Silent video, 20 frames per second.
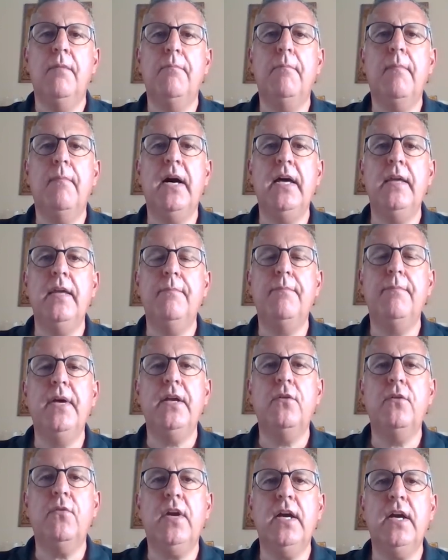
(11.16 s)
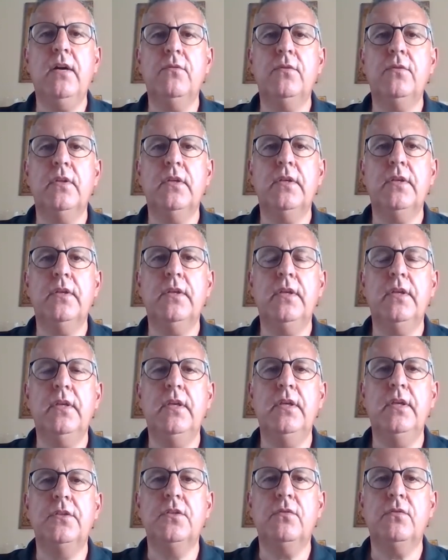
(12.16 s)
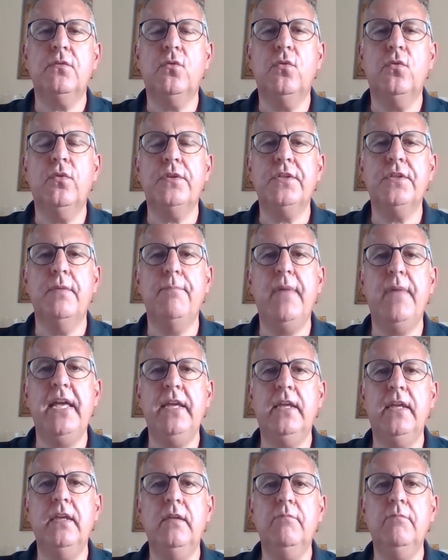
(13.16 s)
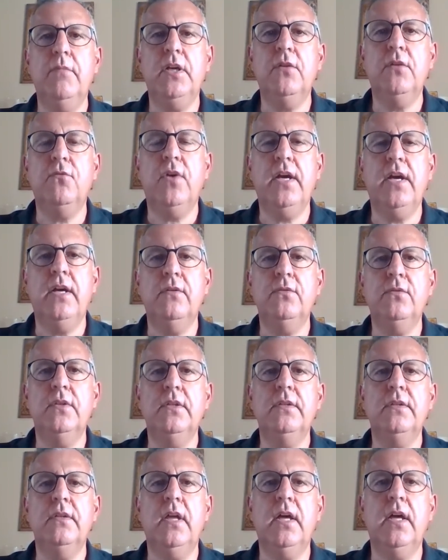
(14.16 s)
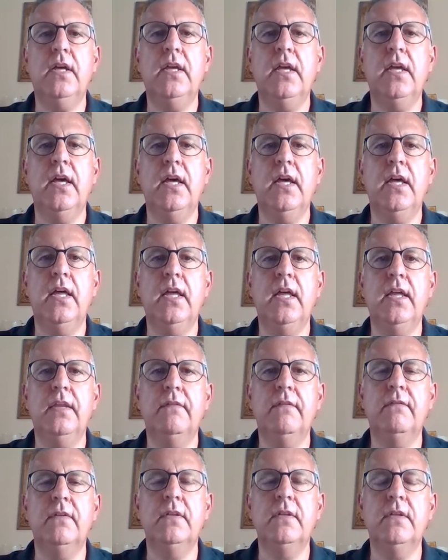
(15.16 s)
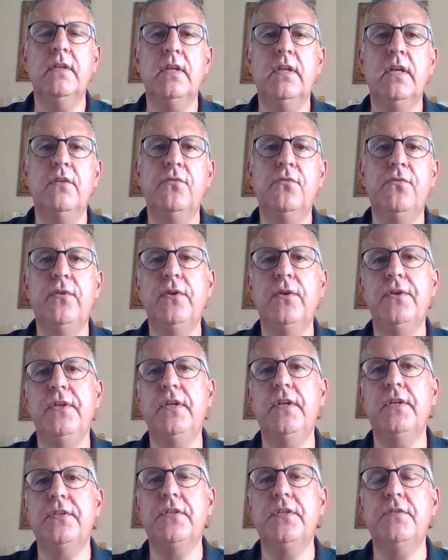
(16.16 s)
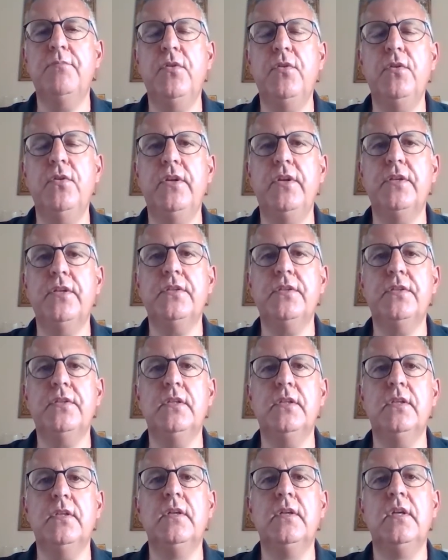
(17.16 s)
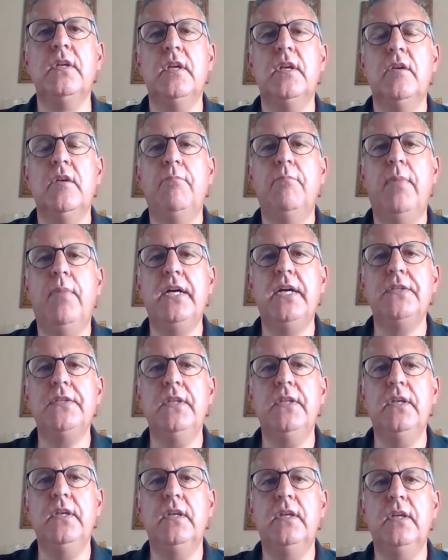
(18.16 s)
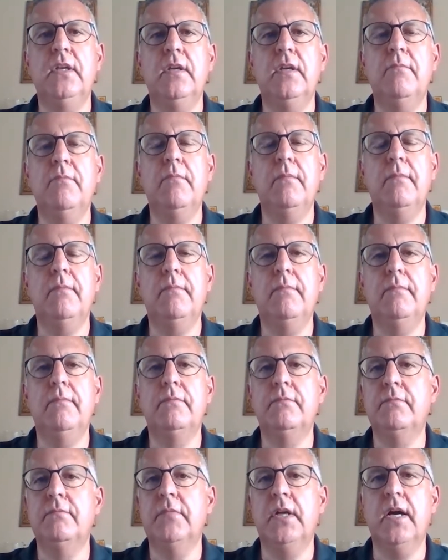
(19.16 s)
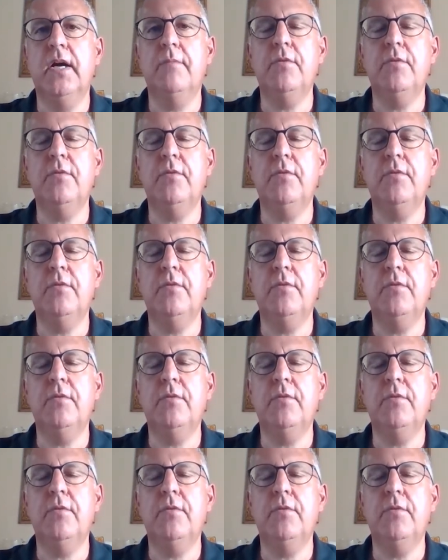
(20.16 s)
My background is, of course, a banking background. I have a 30 years experience passed in a